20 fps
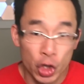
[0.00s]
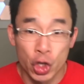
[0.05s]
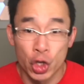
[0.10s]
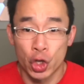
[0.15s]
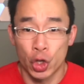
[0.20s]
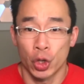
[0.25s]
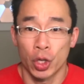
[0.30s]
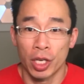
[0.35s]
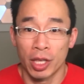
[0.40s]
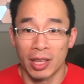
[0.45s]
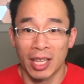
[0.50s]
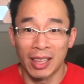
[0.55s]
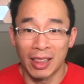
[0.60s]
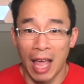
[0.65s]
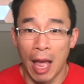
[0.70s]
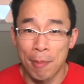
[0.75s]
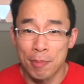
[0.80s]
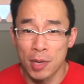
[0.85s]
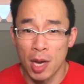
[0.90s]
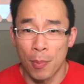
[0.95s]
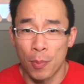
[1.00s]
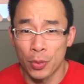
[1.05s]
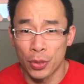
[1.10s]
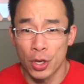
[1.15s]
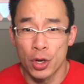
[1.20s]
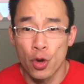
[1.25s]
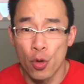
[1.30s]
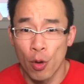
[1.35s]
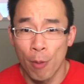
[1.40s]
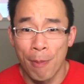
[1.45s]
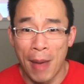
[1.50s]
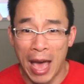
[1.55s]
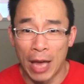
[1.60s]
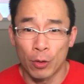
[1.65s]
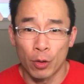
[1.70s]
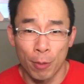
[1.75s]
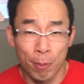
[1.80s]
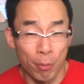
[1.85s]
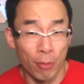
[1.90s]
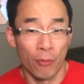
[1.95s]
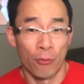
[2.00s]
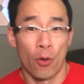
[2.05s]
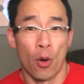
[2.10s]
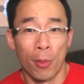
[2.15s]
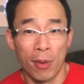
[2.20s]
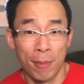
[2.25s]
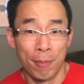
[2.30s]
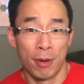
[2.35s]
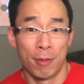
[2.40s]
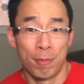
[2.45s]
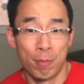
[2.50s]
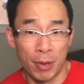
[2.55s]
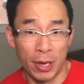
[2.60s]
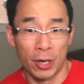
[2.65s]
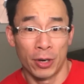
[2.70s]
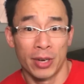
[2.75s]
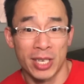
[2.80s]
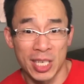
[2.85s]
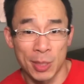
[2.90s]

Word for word: Shouldn't the laptop with the newer battery perform a bit better,